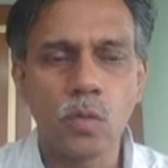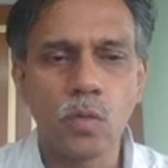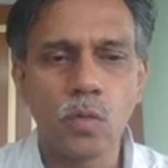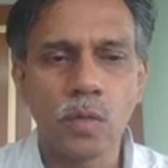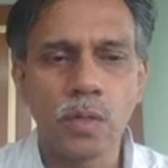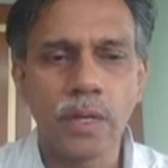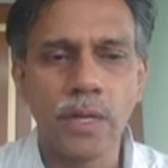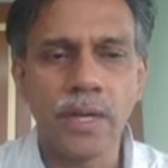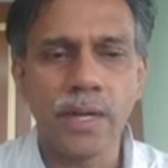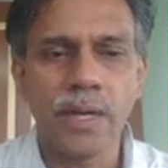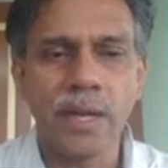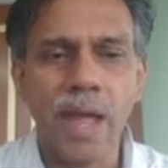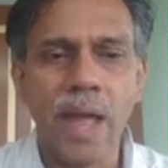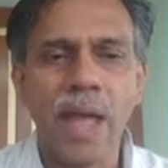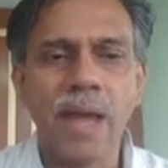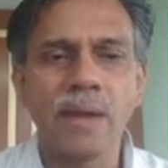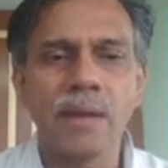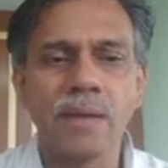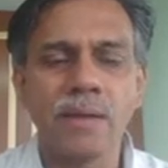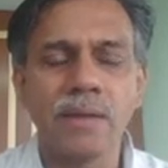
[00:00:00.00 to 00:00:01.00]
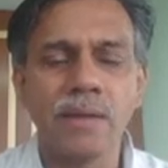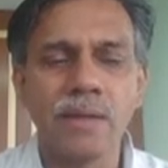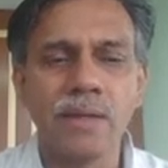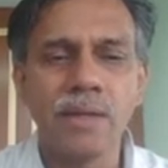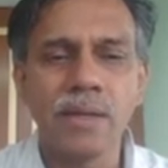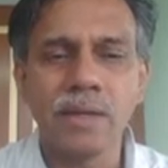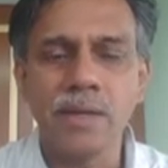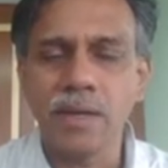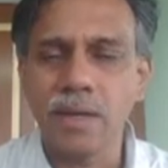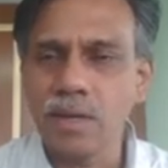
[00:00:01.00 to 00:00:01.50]
it can
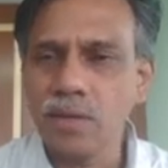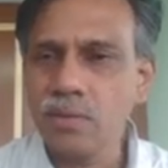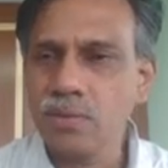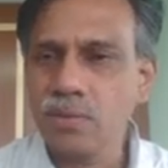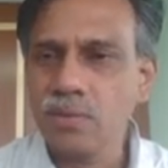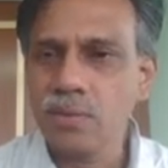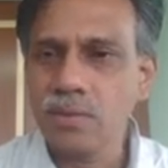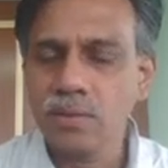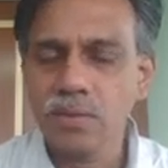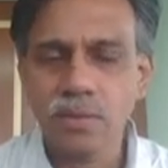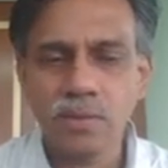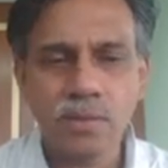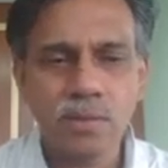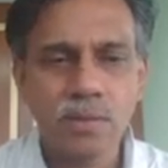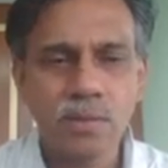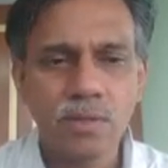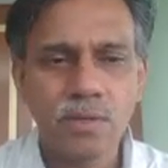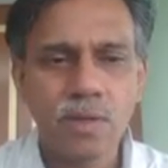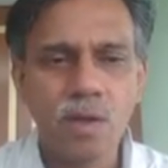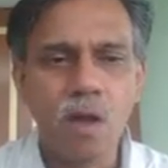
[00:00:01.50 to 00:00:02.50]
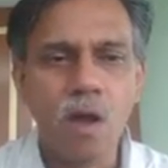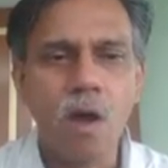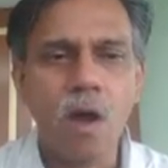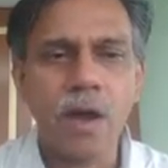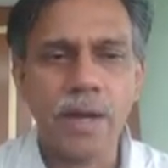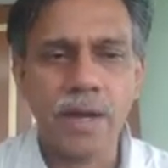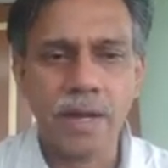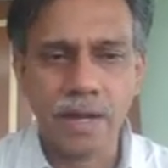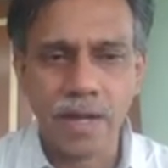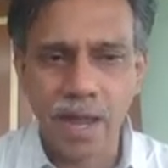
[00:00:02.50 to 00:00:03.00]
increase
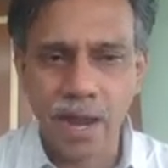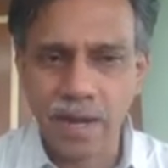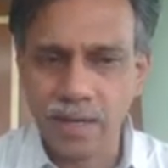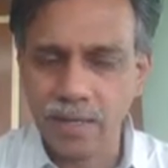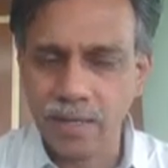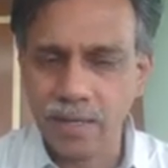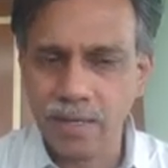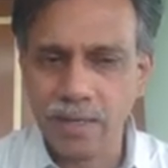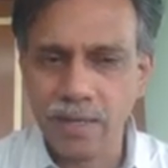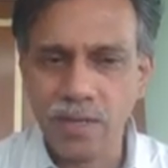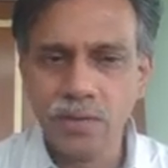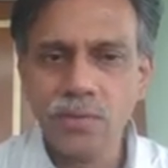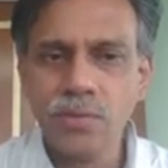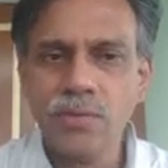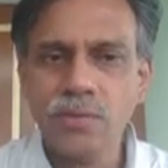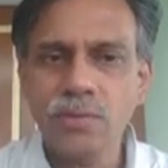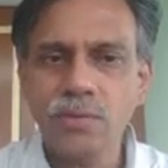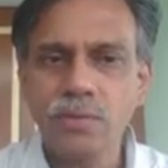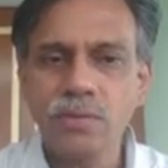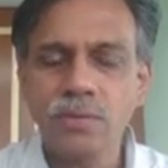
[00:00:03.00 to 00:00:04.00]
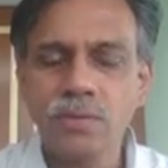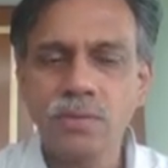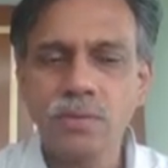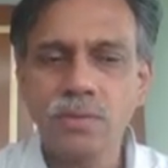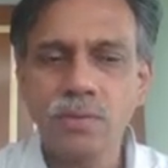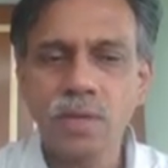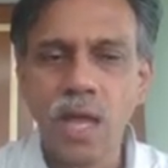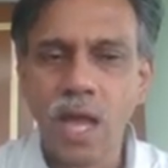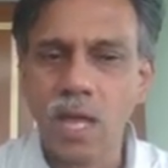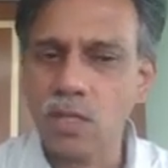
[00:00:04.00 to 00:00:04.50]
or it can decrease
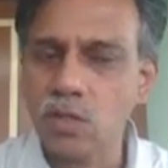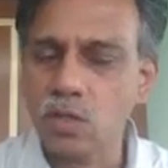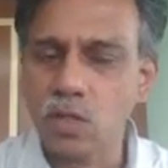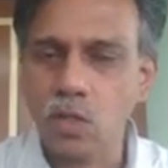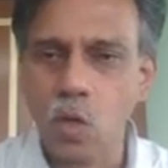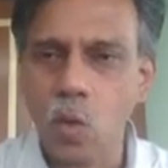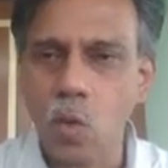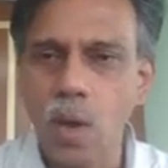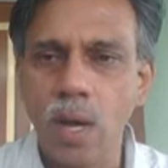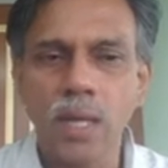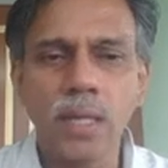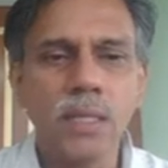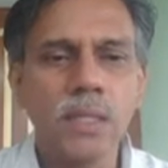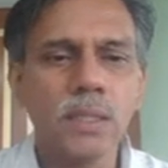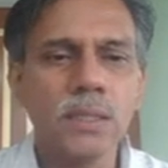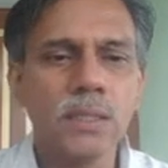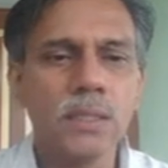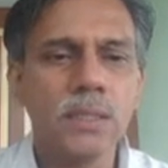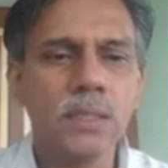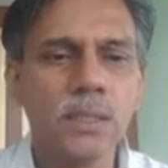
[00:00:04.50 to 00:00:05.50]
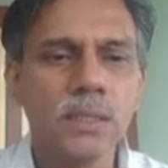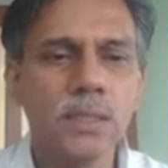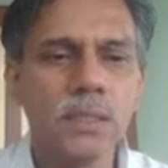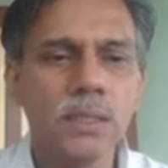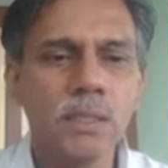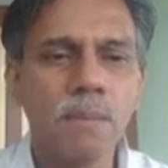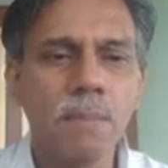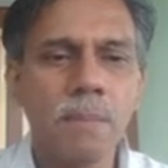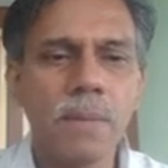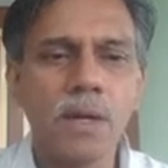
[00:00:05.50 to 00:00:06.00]
and so on,
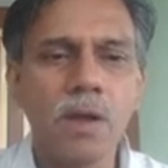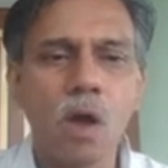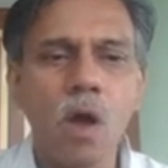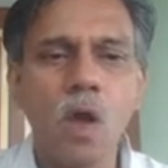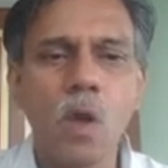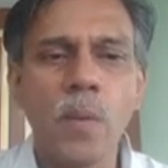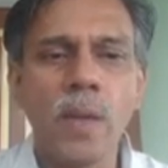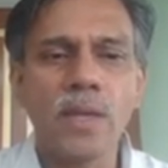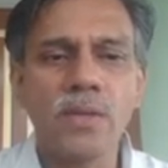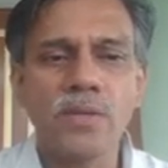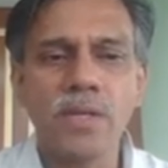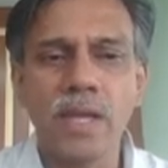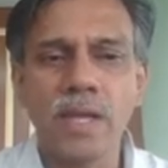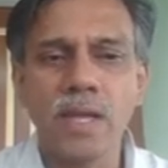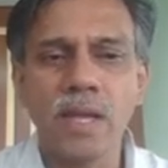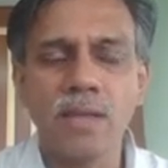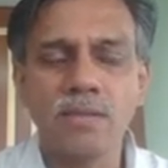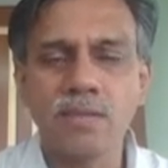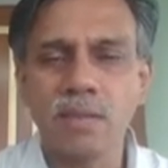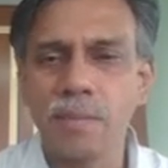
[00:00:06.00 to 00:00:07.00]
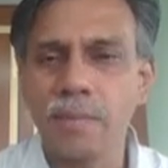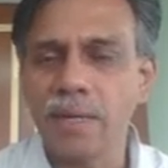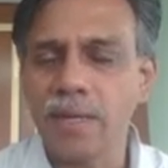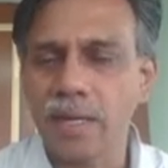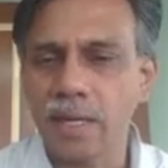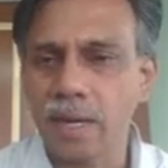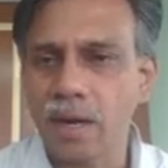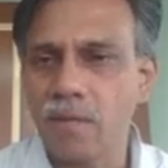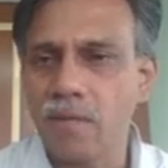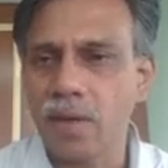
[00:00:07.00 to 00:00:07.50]
but always taking some
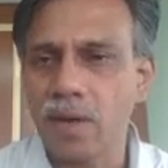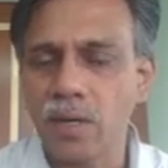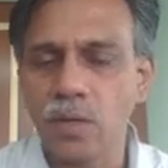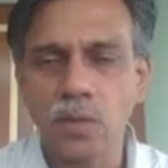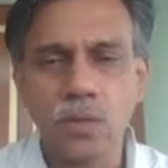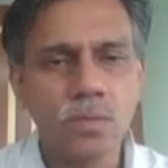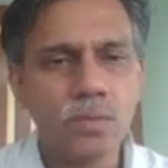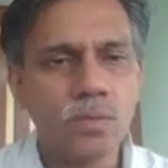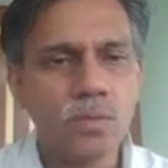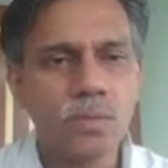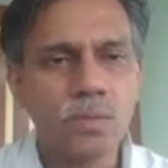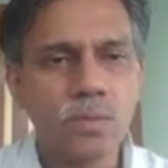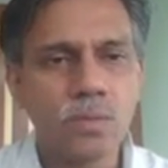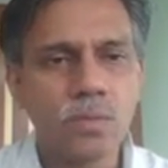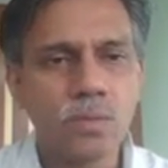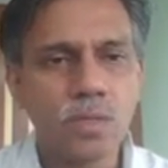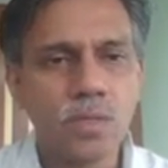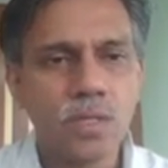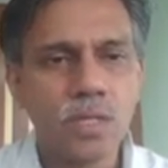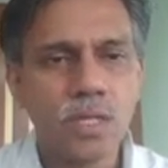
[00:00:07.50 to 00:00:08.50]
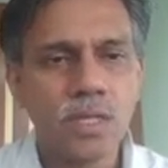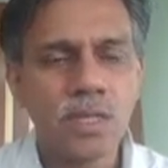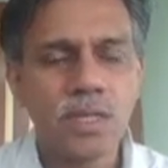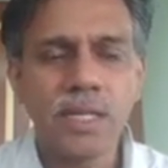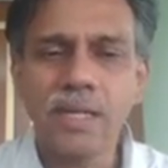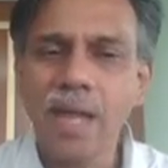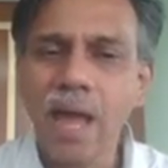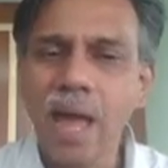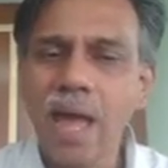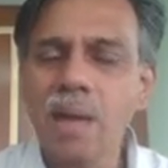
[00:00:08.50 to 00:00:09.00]
integral values. The
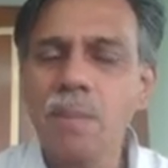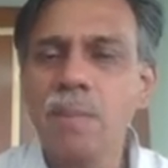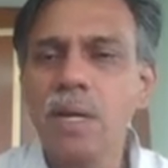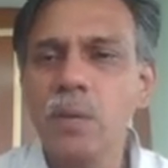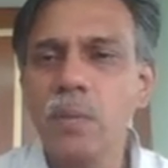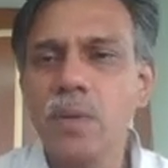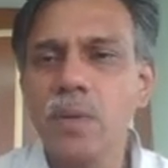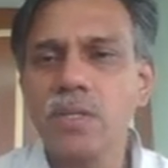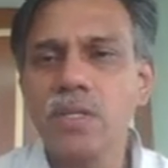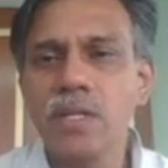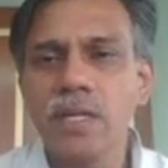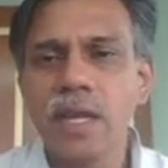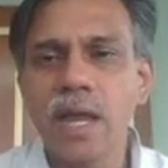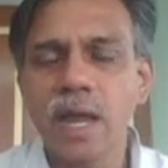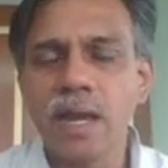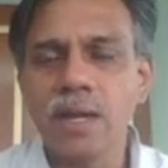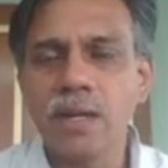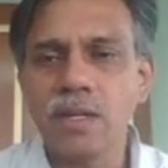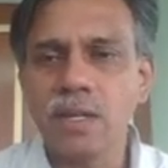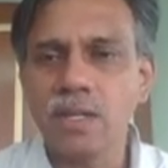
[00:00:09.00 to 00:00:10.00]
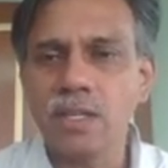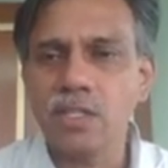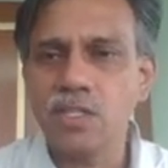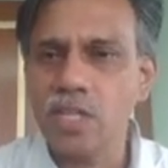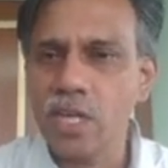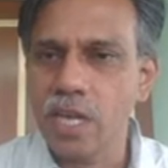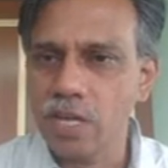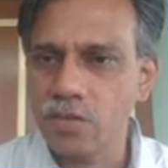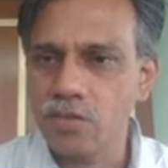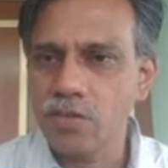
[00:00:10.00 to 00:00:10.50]
time at which it can
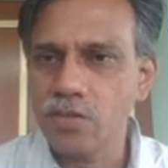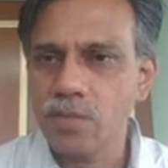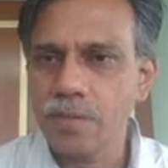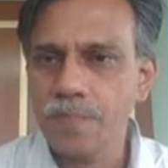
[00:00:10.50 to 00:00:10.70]
change